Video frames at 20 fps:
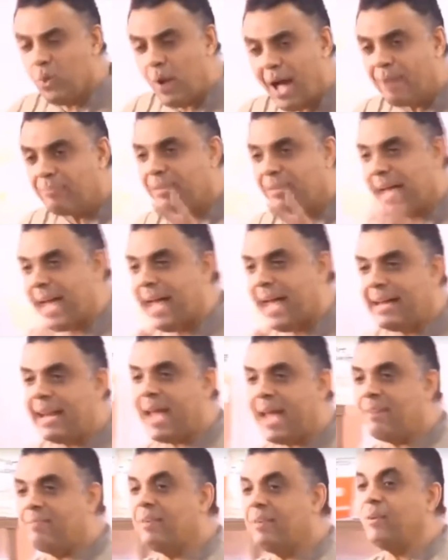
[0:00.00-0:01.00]
the
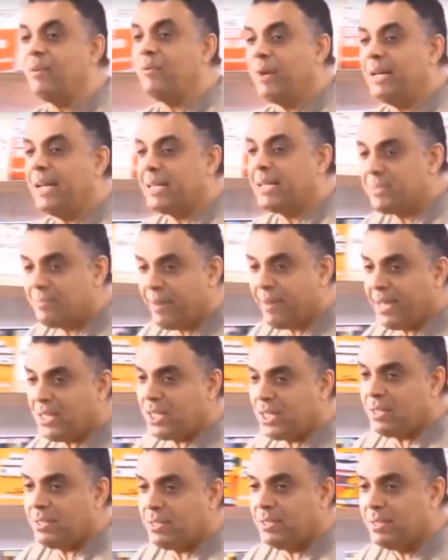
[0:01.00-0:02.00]
NIV Reader's
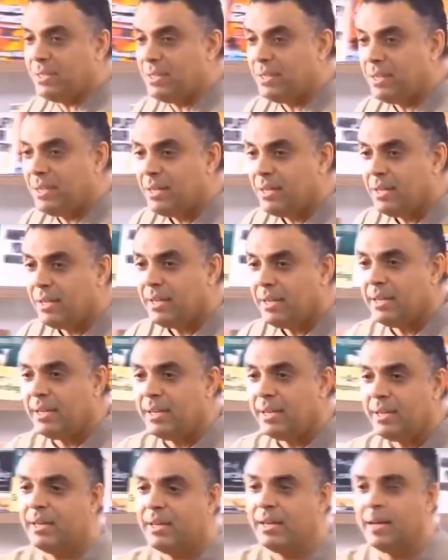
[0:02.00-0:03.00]
Version?
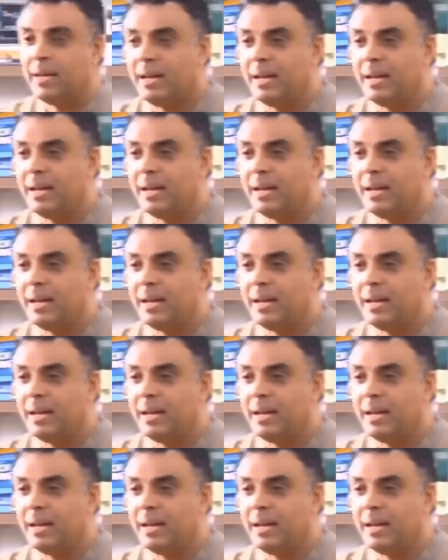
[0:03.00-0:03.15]
Huh?